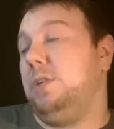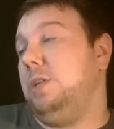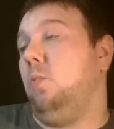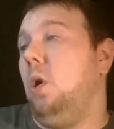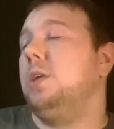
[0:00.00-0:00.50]

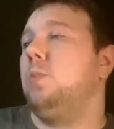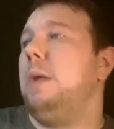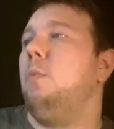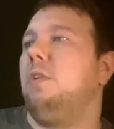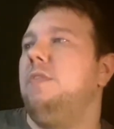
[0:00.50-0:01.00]
which it was
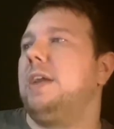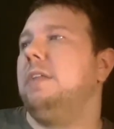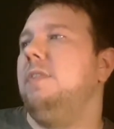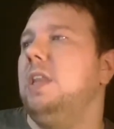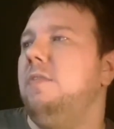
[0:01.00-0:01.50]
way more
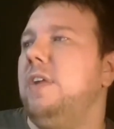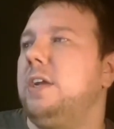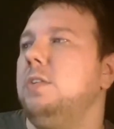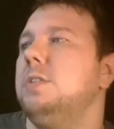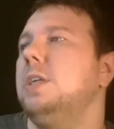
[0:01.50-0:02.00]
effective than the
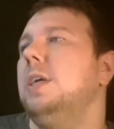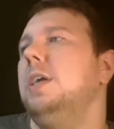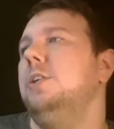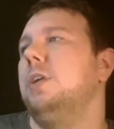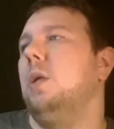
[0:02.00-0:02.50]
Vickers,
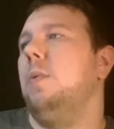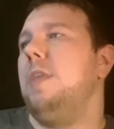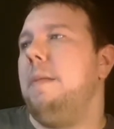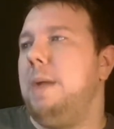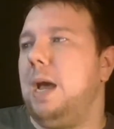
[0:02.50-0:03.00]
you're going to
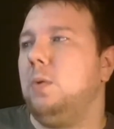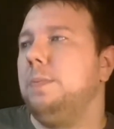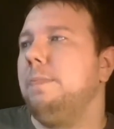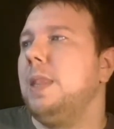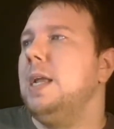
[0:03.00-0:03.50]
win that battle.